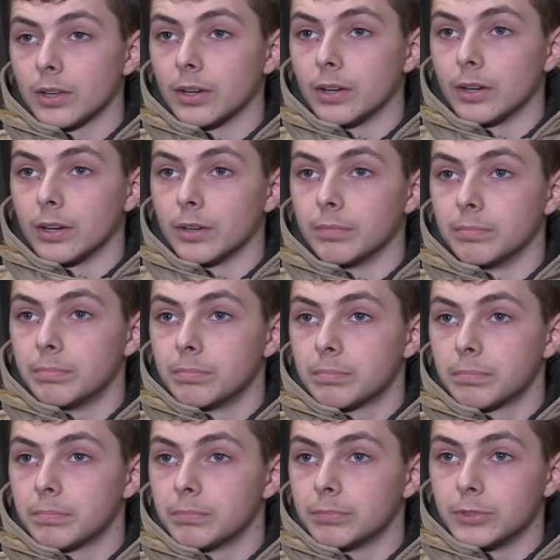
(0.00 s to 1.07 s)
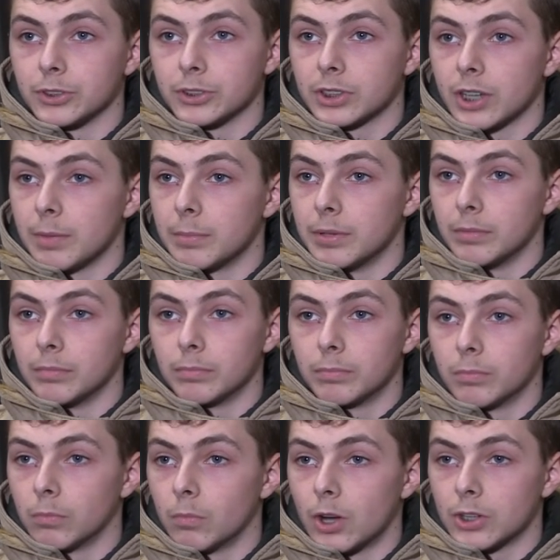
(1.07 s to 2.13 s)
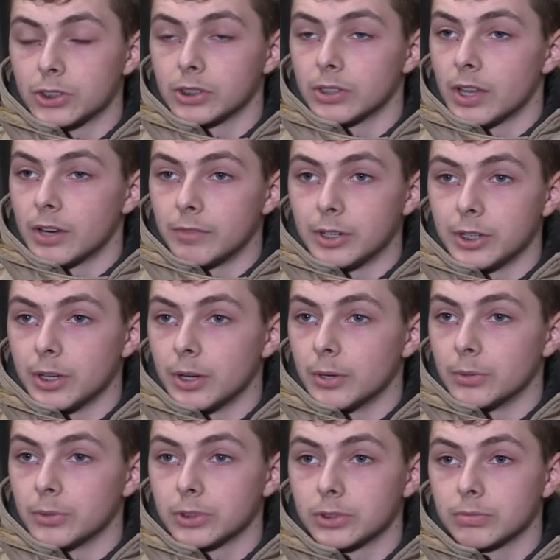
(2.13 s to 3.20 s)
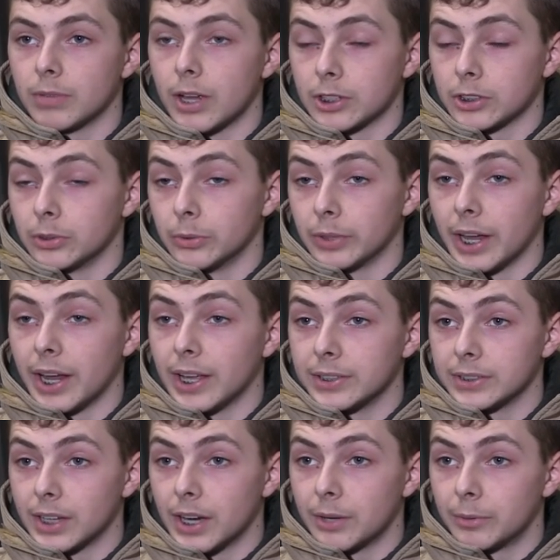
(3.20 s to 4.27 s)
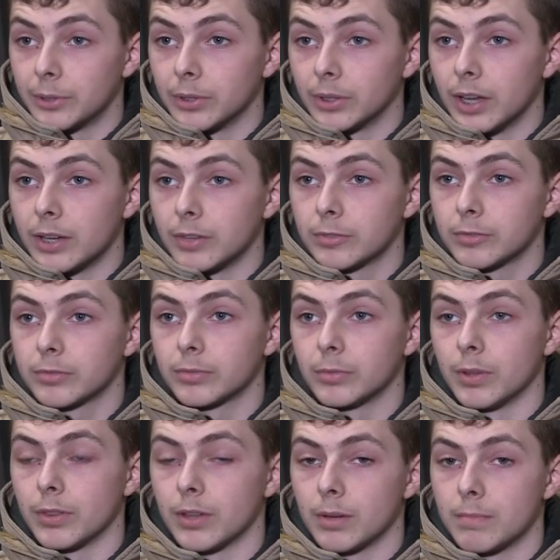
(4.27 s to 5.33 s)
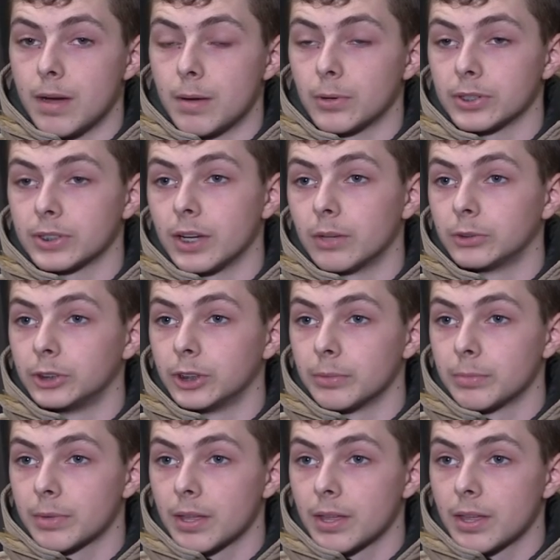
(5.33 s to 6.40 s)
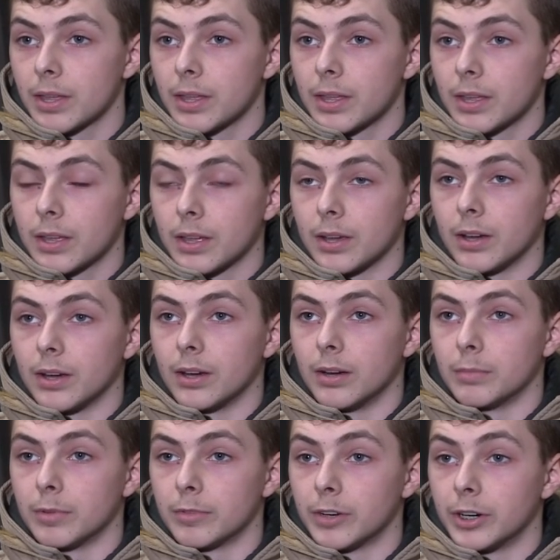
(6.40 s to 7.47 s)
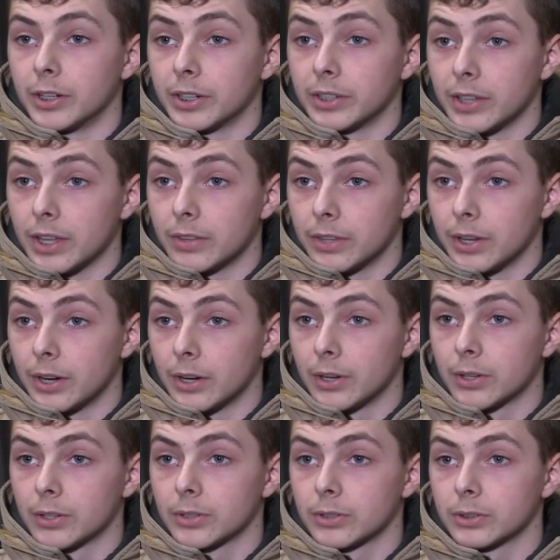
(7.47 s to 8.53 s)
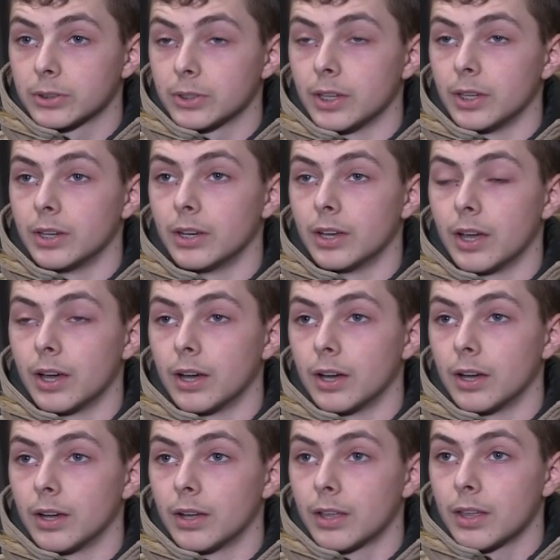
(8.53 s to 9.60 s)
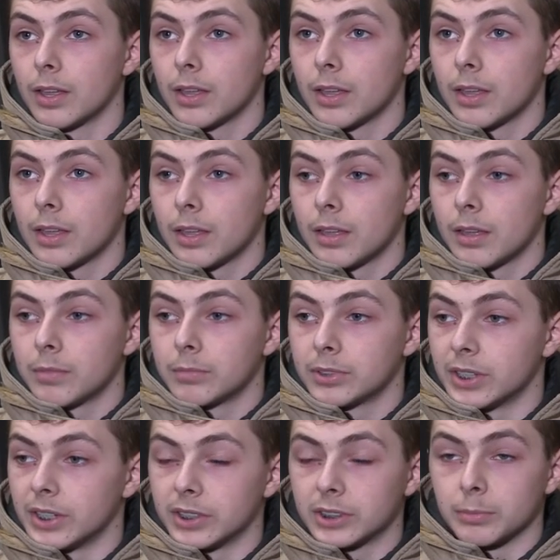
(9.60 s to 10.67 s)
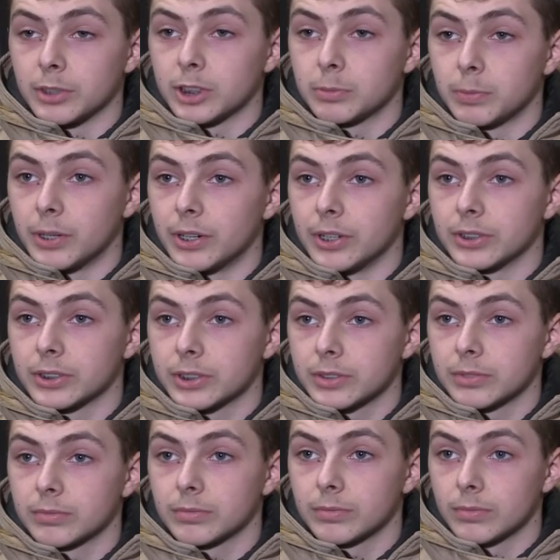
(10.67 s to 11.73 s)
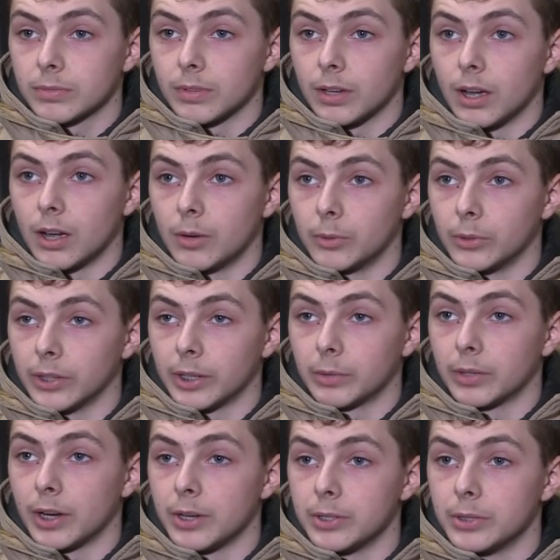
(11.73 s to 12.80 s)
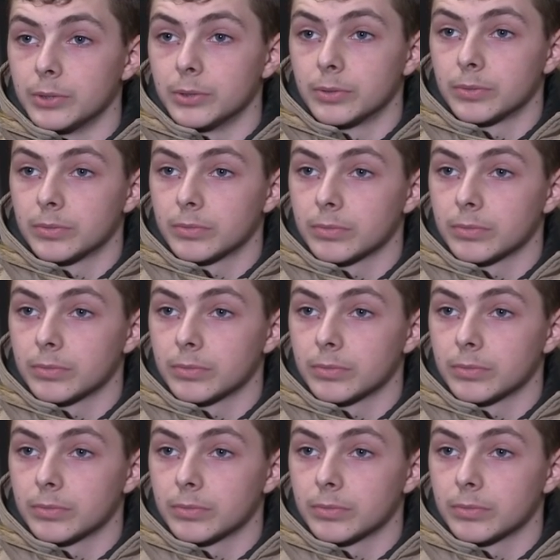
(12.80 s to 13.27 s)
uh, just I've been watching a lot of videos, actually doing hands-on real life with uh, Mount Morris Township. I'm um, a fire cadet there, and uh, just getting some experience. Uh, I really like what I do.